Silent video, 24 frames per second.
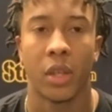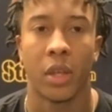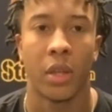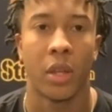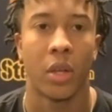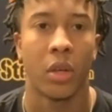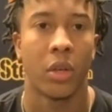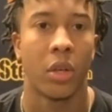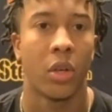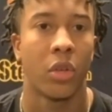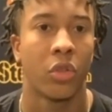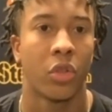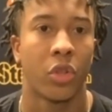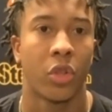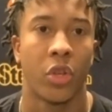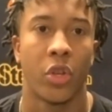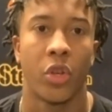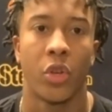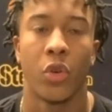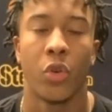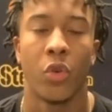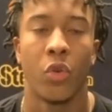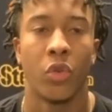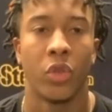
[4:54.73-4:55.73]
th- those are
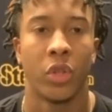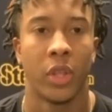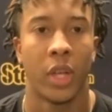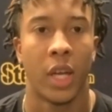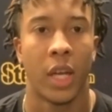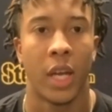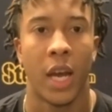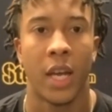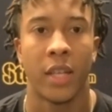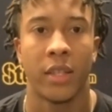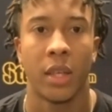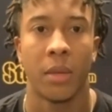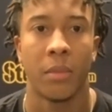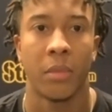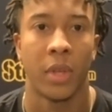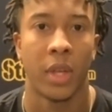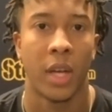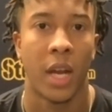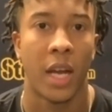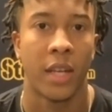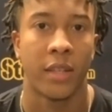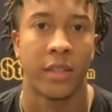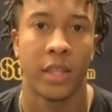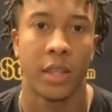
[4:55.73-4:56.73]
huge, and that's something that
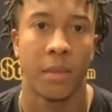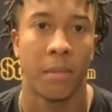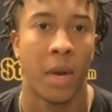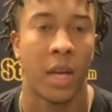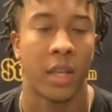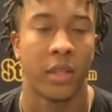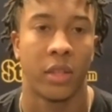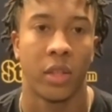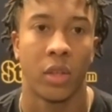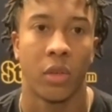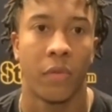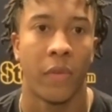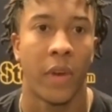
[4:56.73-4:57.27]
I see myself